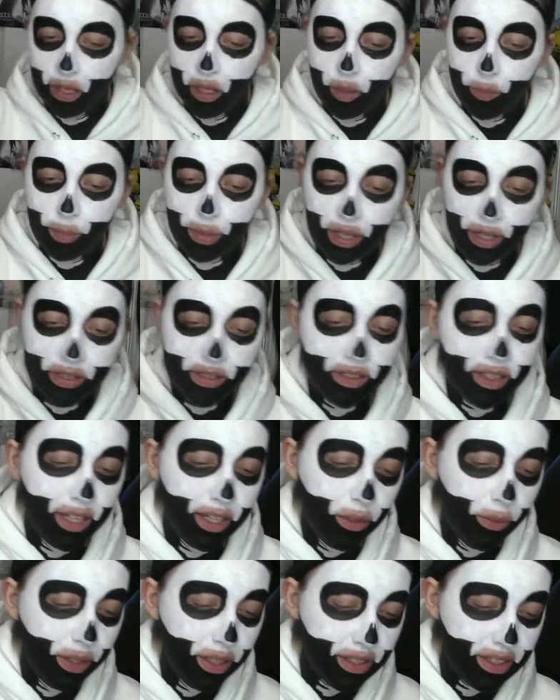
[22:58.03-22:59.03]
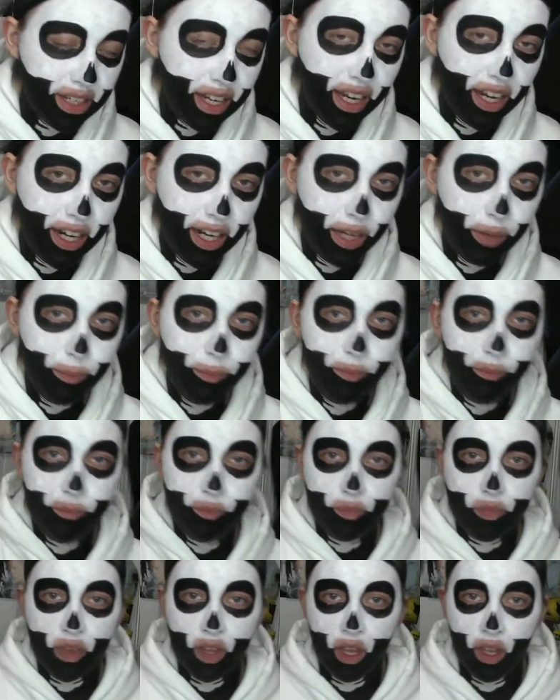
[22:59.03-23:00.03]
because now it is time
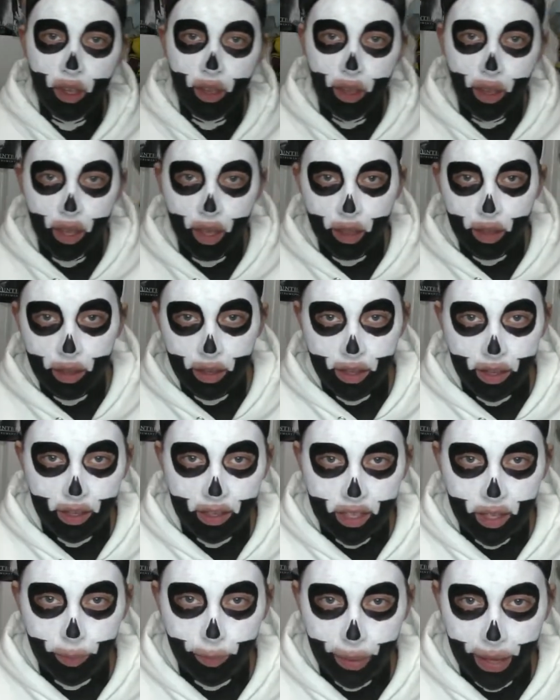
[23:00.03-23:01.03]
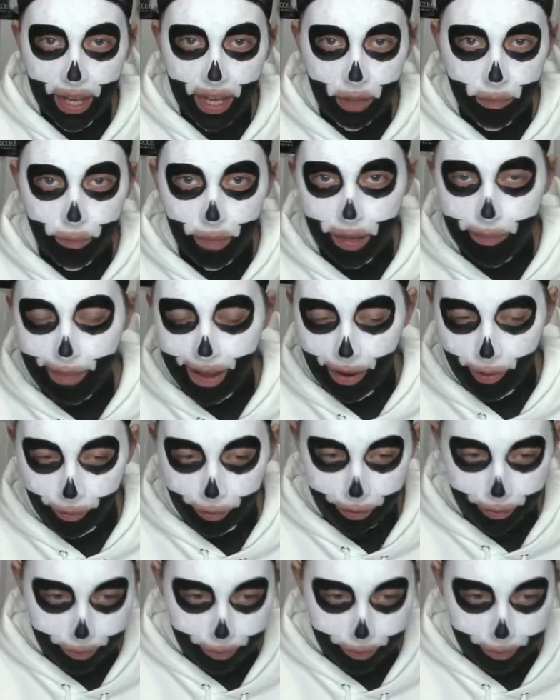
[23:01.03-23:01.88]
to paint my mouth.